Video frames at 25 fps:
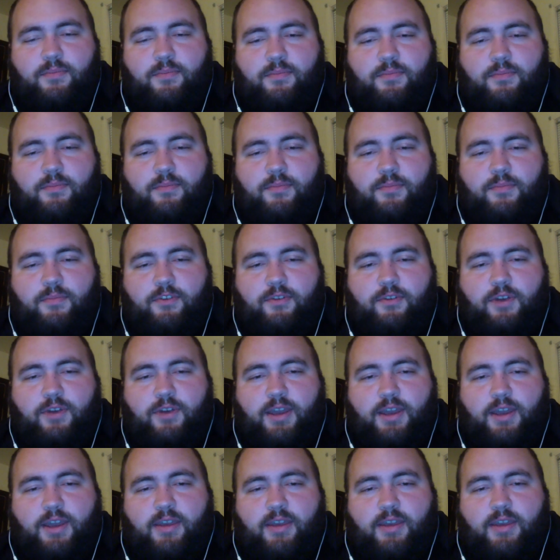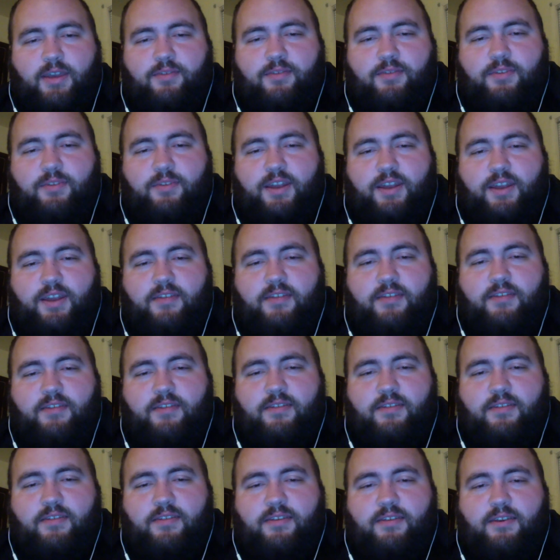So I guess it was nice to
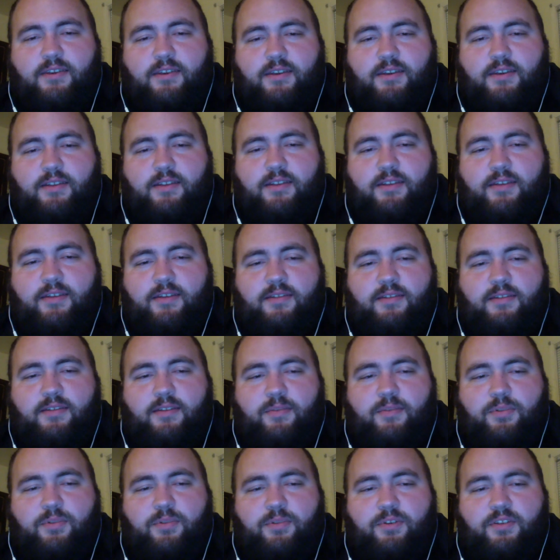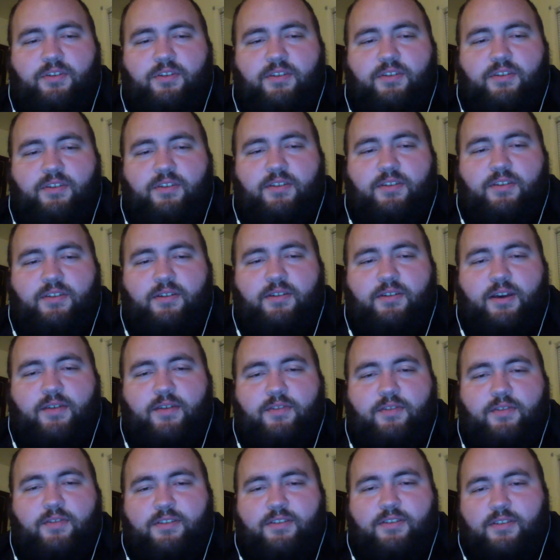see, at least in the preseason.
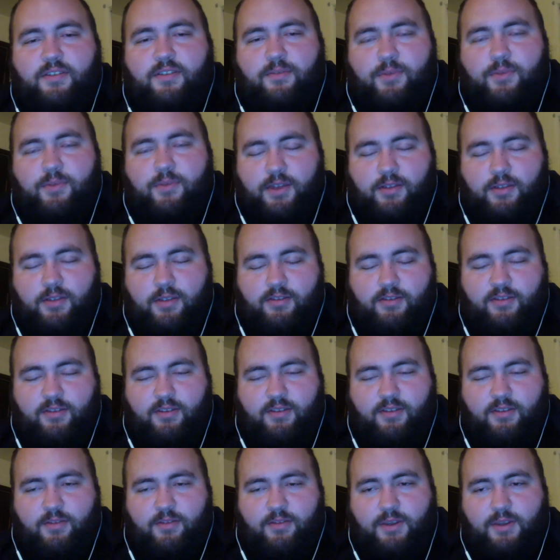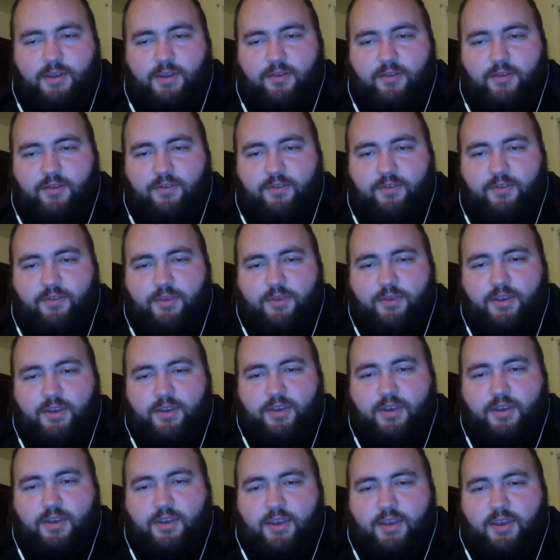Obviously, the regular season will be different, but
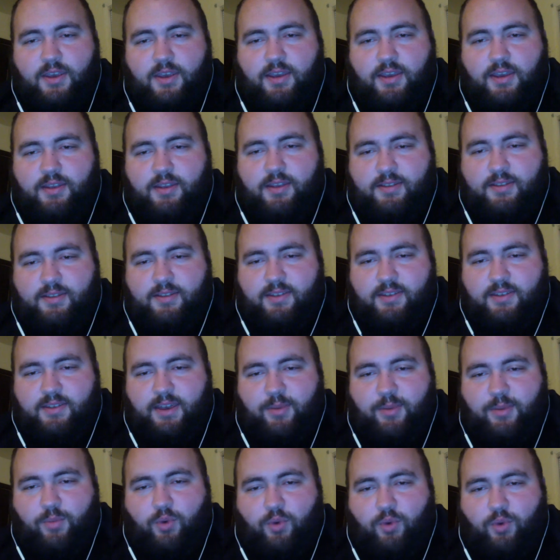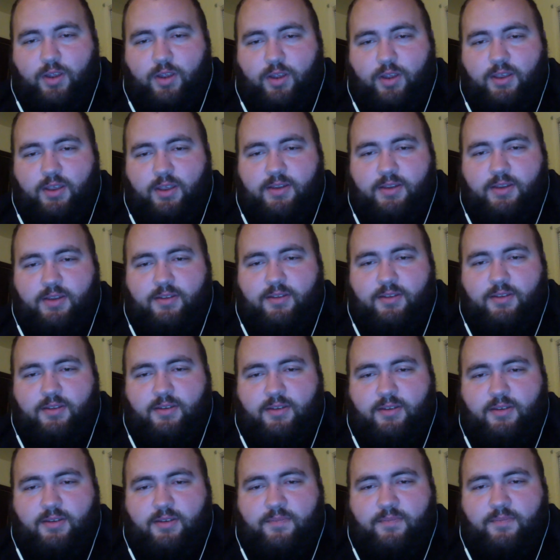to see him willing
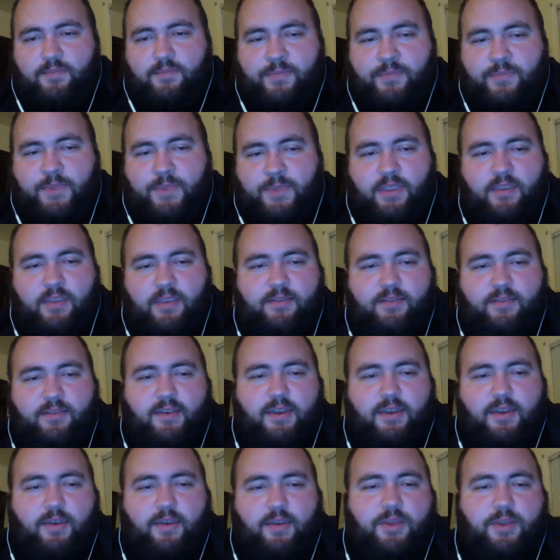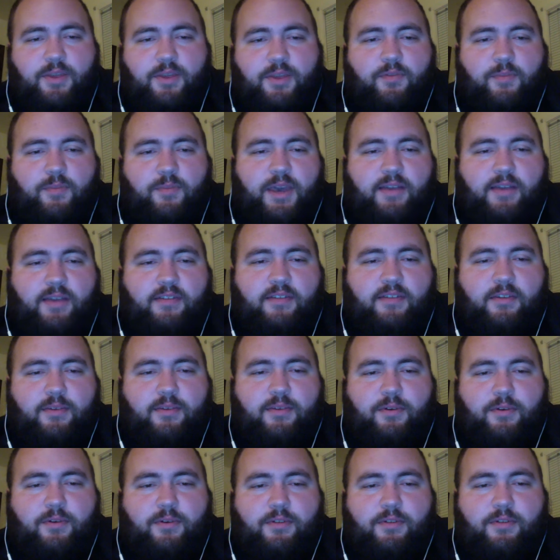to take a bit of a backseat
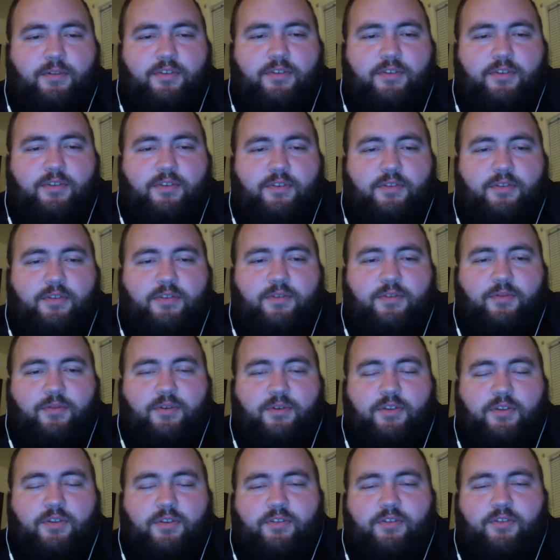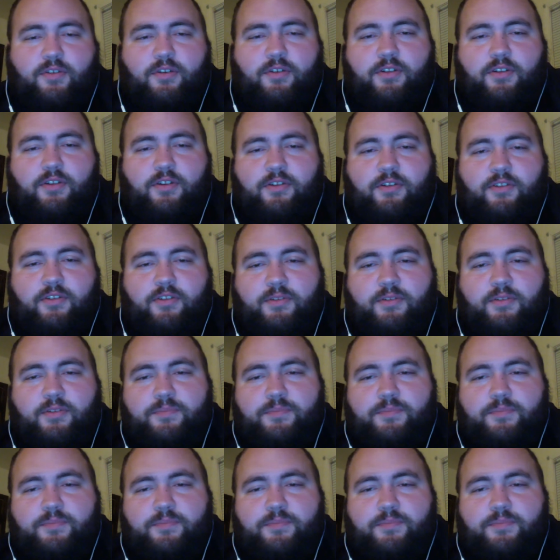role to Russell and Clarkson.